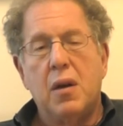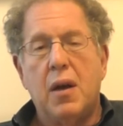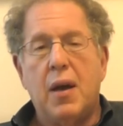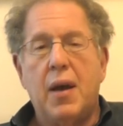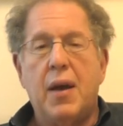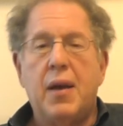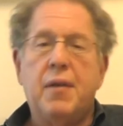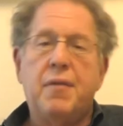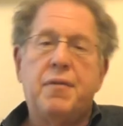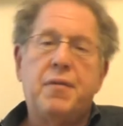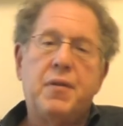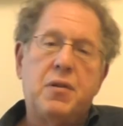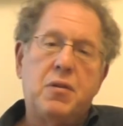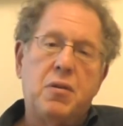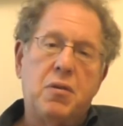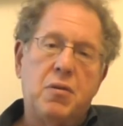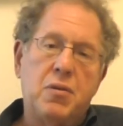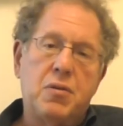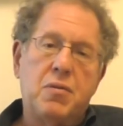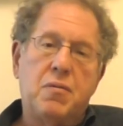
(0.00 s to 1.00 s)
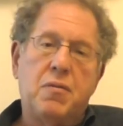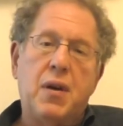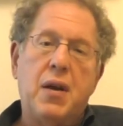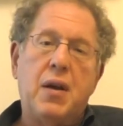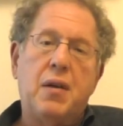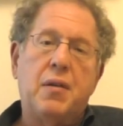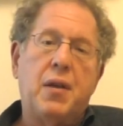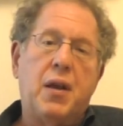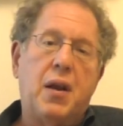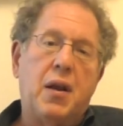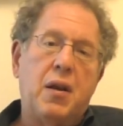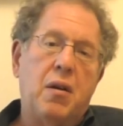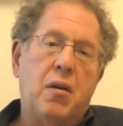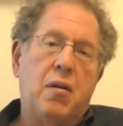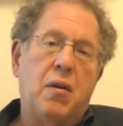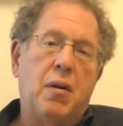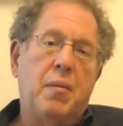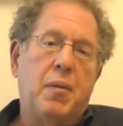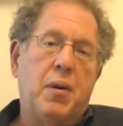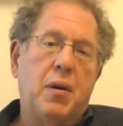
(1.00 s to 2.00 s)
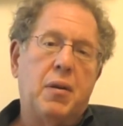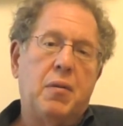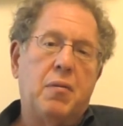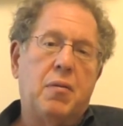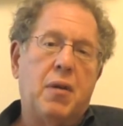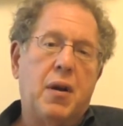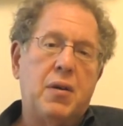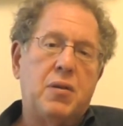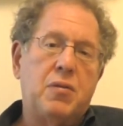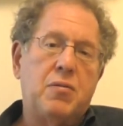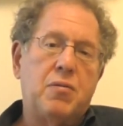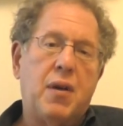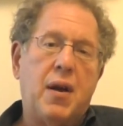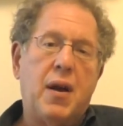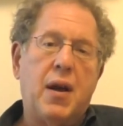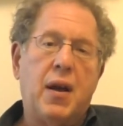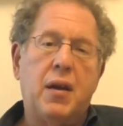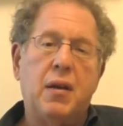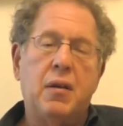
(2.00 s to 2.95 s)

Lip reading: And if it turns around, then I know I'm on the right track.